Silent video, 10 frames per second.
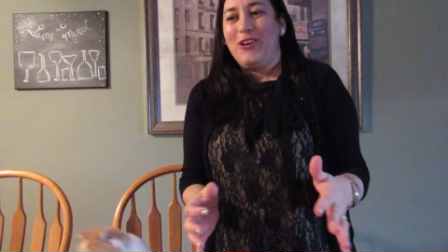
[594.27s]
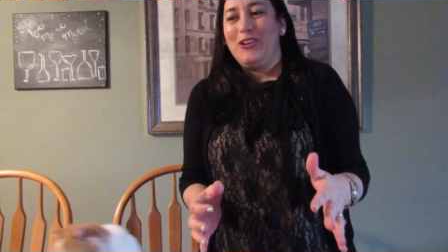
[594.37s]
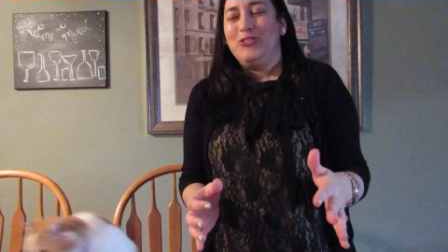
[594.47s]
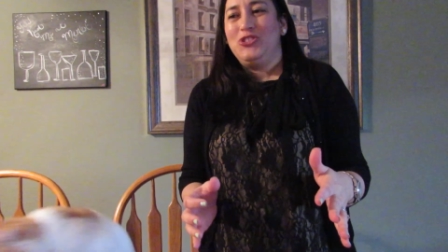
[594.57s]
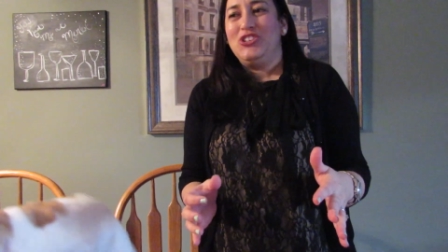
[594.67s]

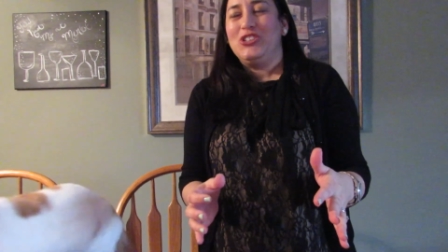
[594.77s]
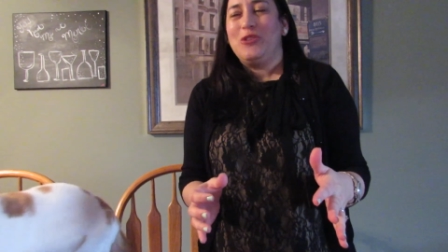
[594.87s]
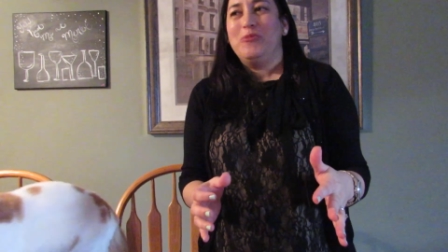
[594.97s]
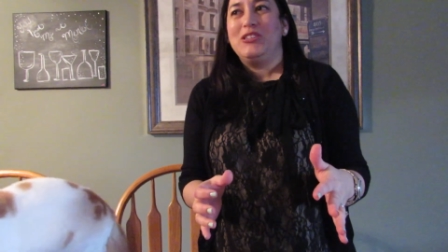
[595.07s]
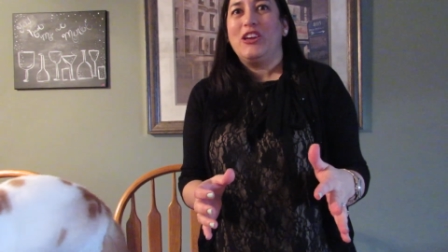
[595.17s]
it was just
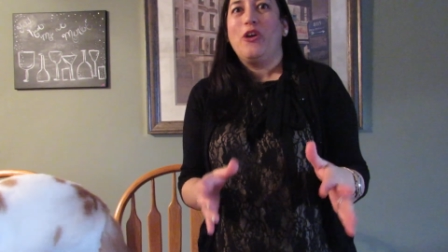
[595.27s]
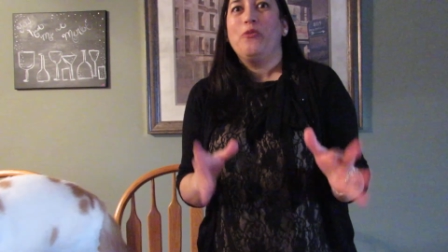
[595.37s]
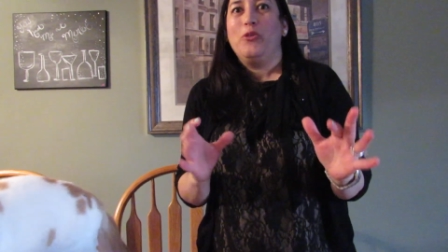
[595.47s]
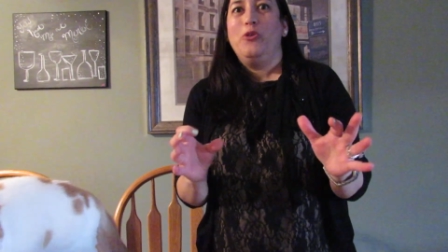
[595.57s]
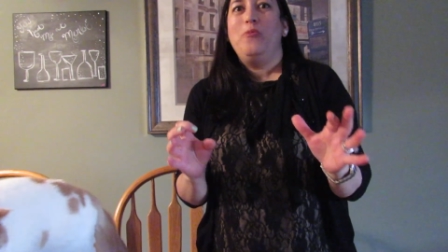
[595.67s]
almost like a
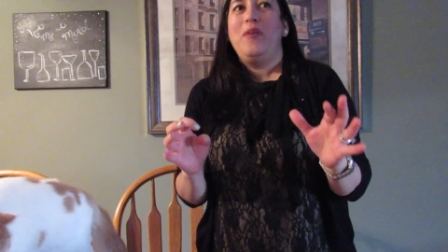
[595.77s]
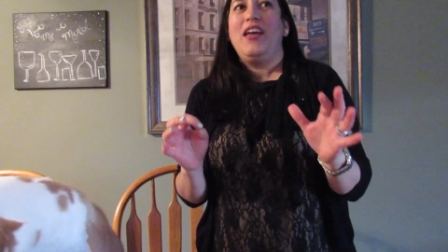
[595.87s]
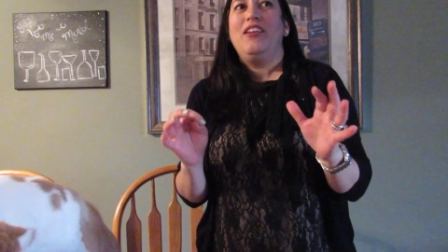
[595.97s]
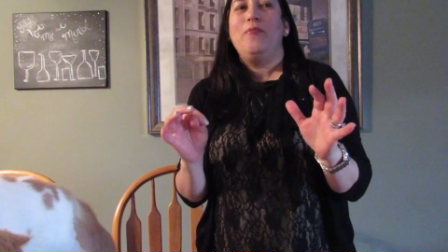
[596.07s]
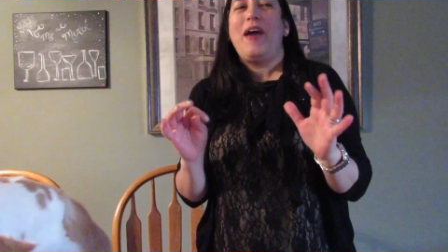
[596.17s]
room
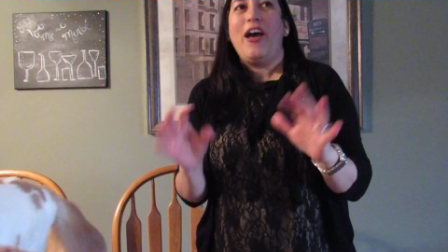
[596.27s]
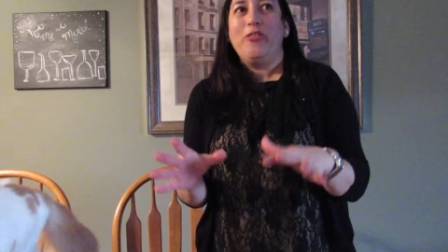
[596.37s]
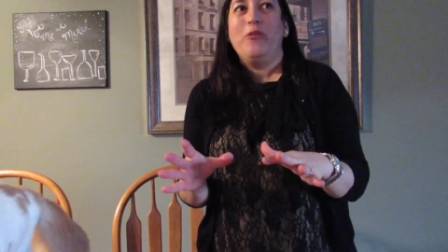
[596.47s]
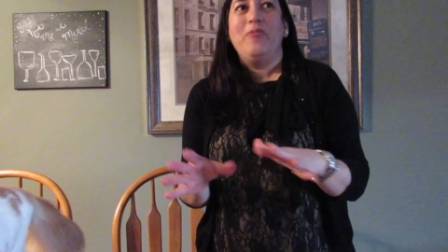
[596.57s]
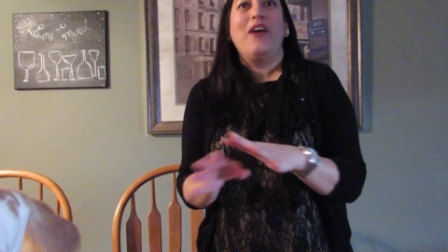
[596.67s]
and a
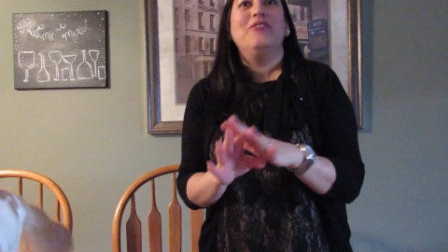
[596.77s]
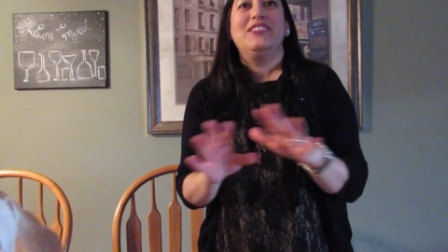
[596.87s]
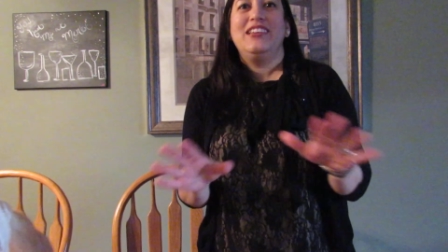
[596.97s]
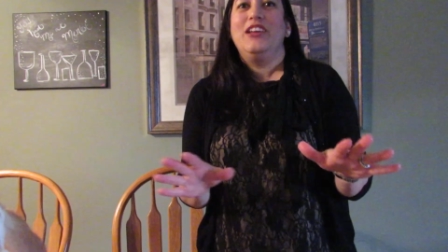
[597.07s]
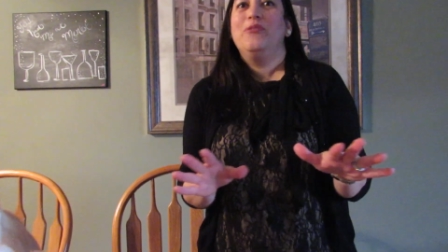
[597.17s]
bathroom that
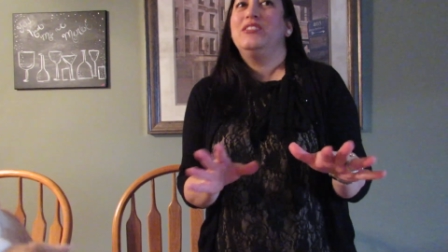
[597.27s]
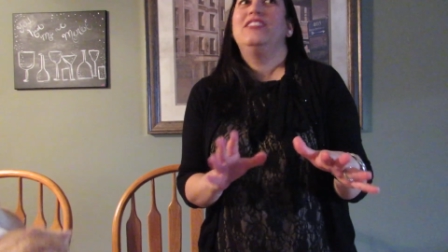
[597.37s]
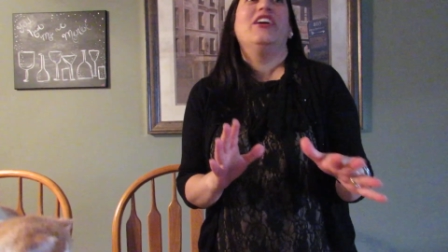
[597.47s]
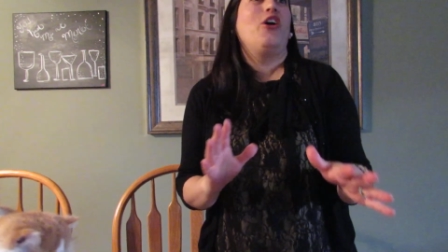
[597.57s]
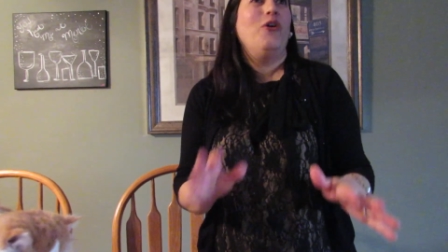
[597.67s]
was it it wasn't
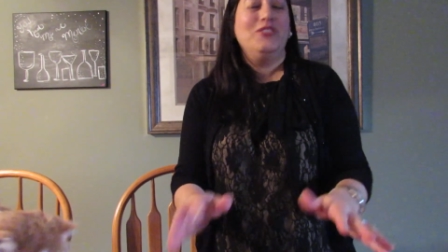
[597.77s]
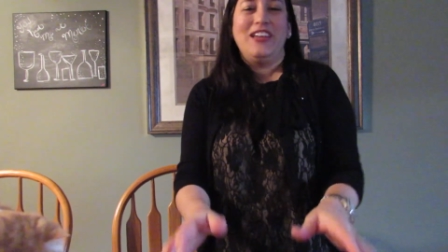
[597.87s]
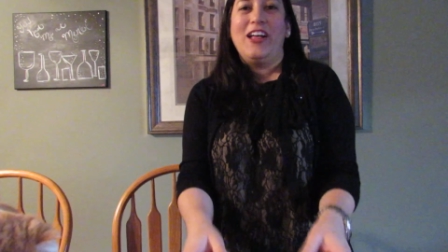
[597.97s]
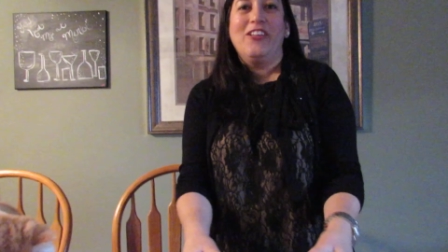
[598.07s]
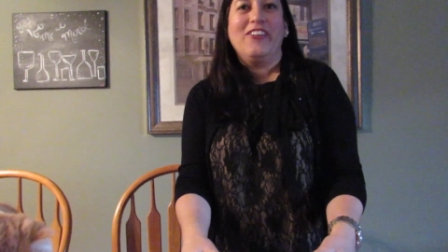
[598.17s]
like a
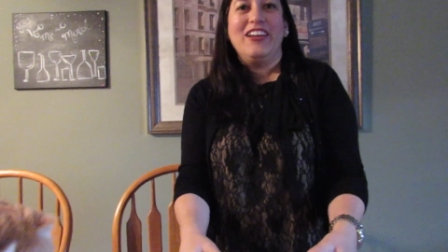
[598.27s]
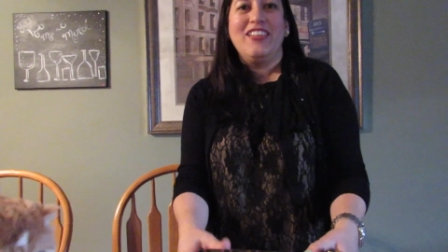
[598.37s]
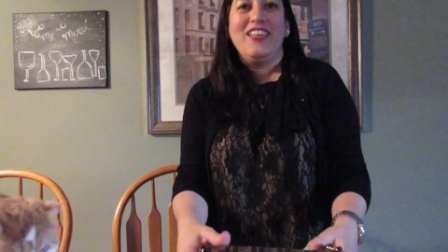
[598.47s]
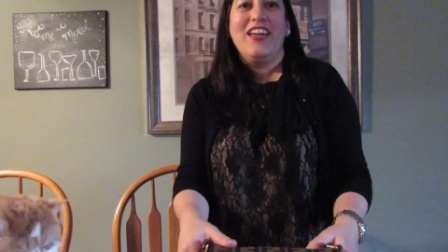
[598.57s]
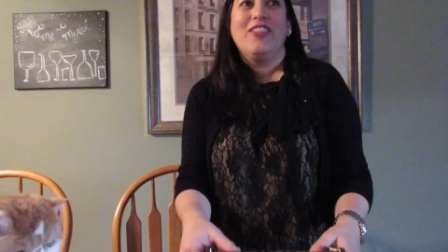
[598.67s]
hotel or
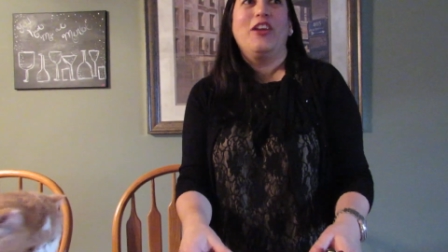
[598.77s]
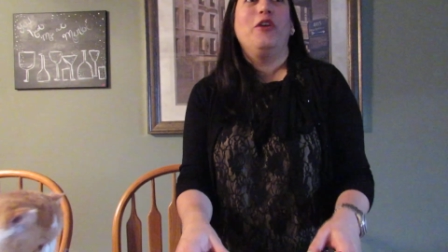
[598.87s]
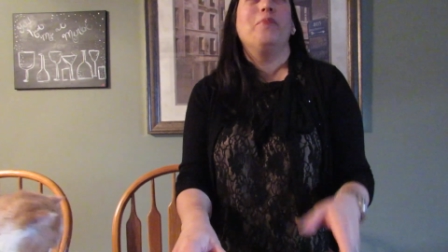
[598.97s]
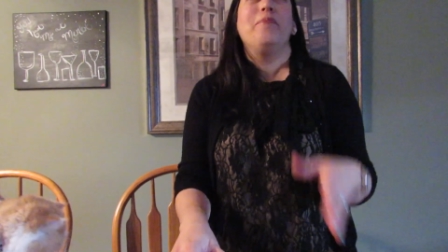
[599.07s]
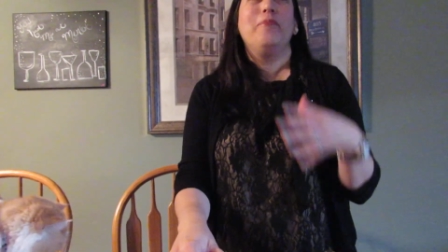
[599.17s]
anything like you're